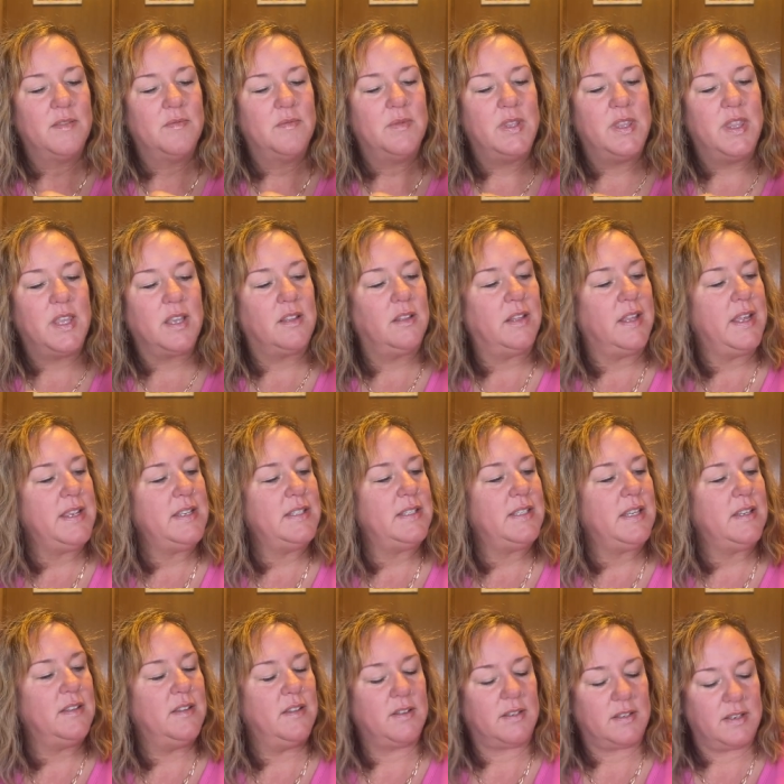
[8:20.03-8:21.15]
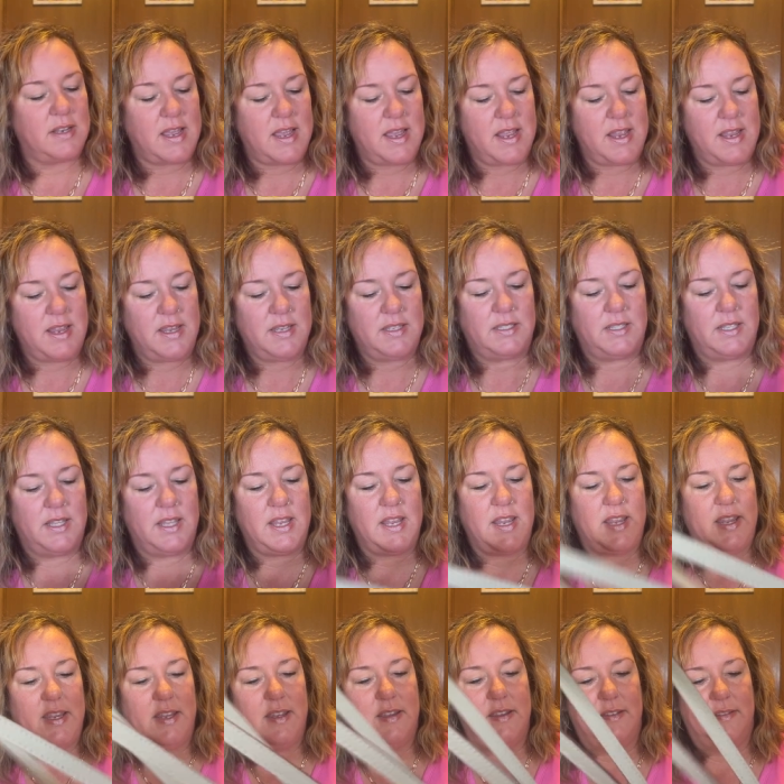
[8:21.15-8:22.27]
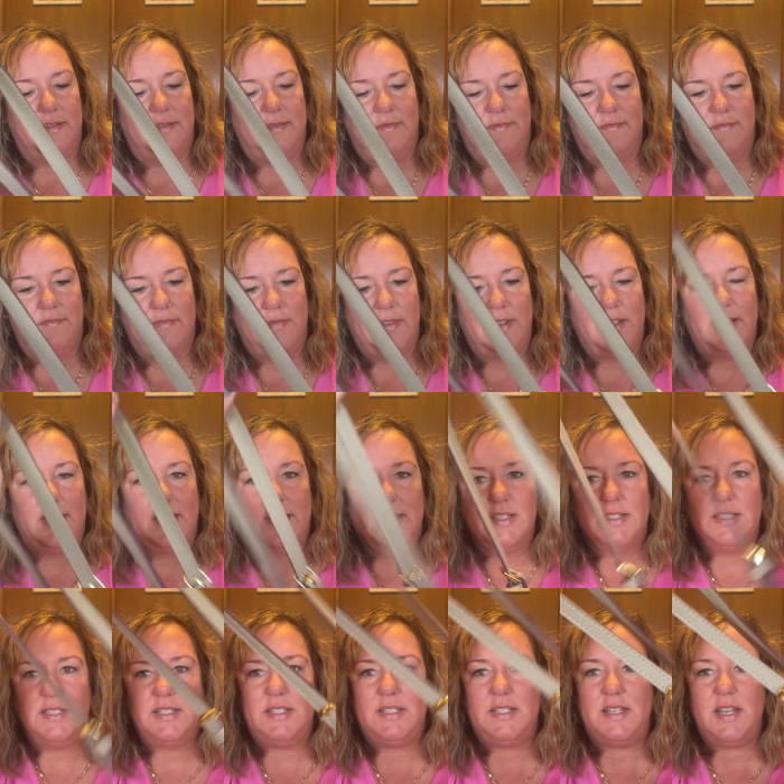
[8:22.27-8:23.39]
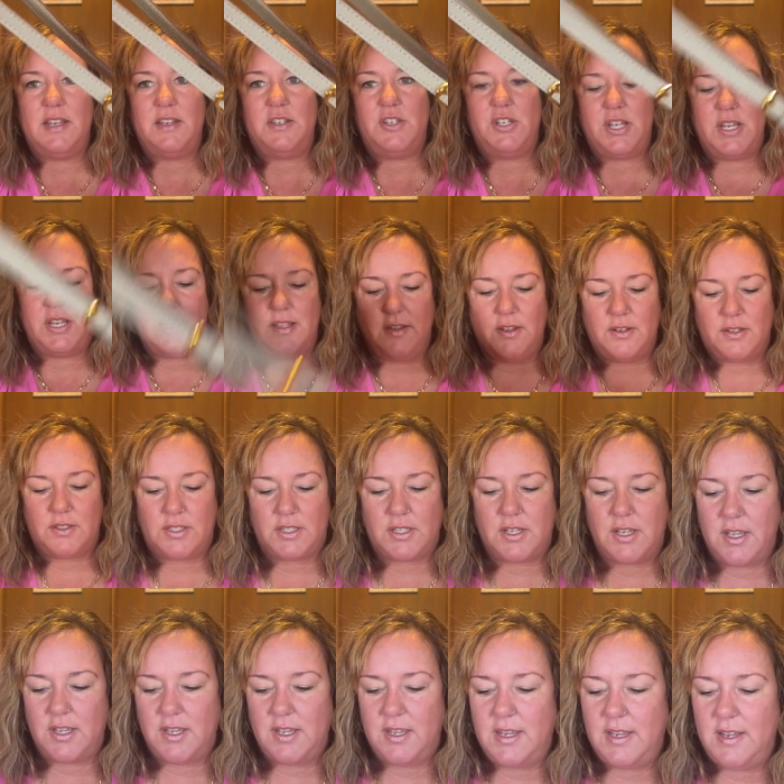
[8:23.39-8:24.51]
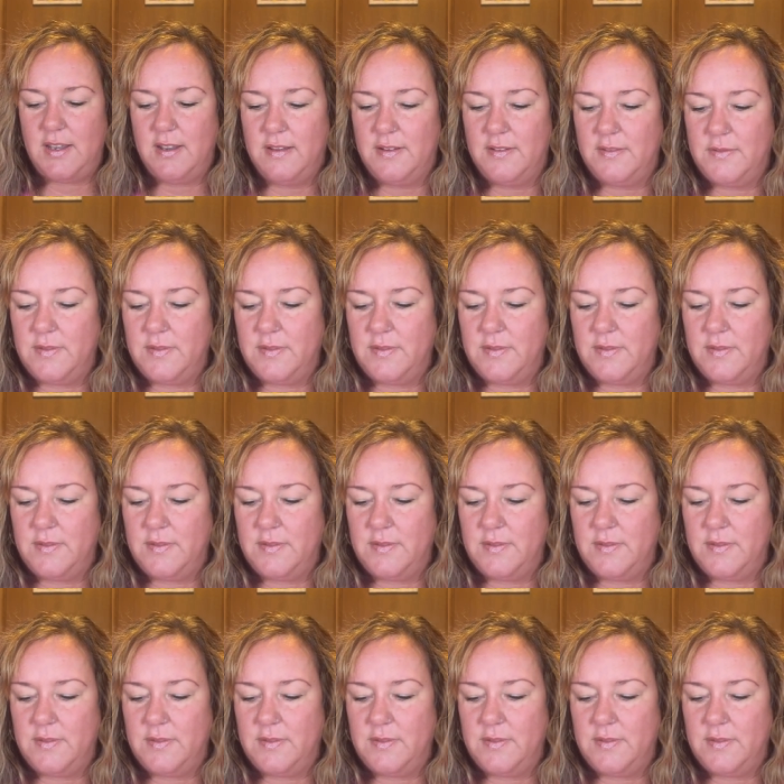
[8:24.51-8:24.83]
But the glazing looked nice. The stitching looks good.